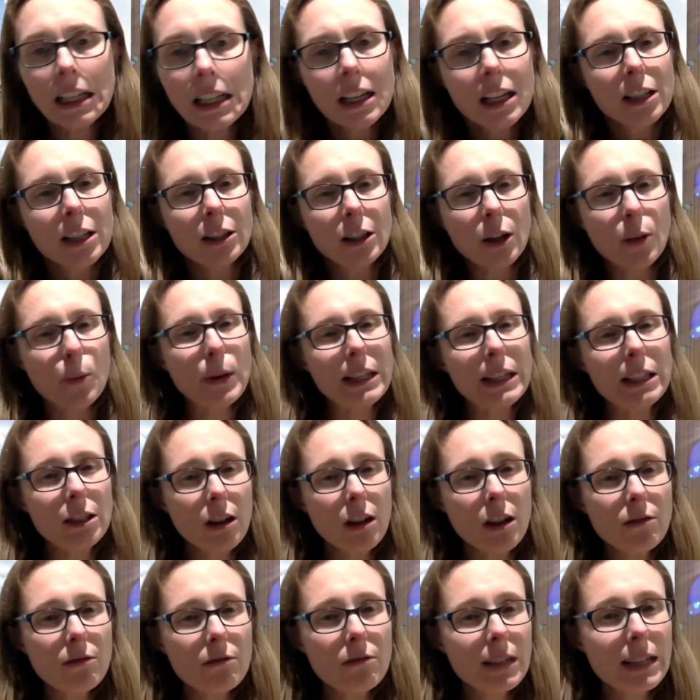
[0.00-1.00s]
So we
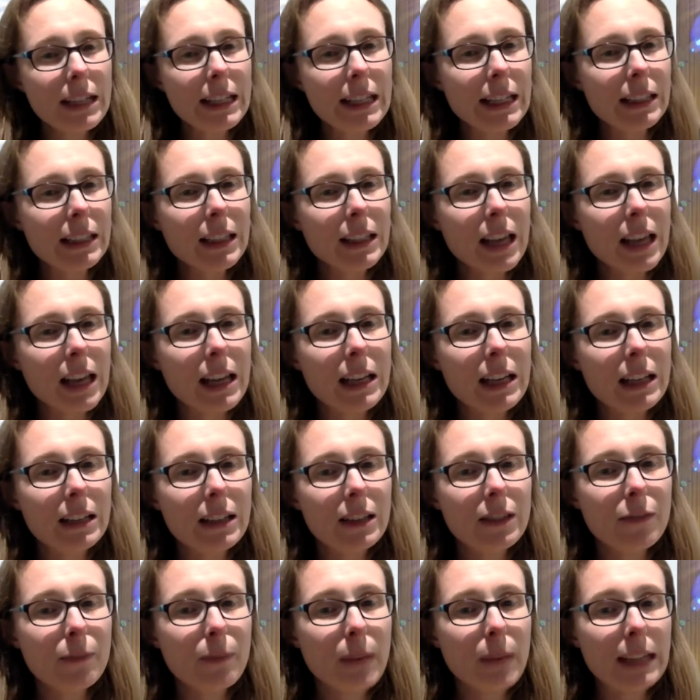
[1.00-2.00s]
don't release a list
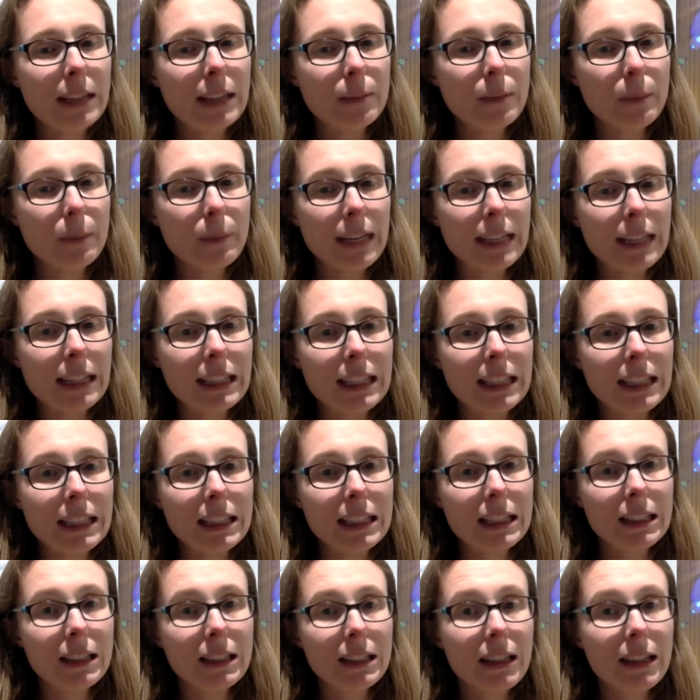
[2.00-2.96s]
of placement places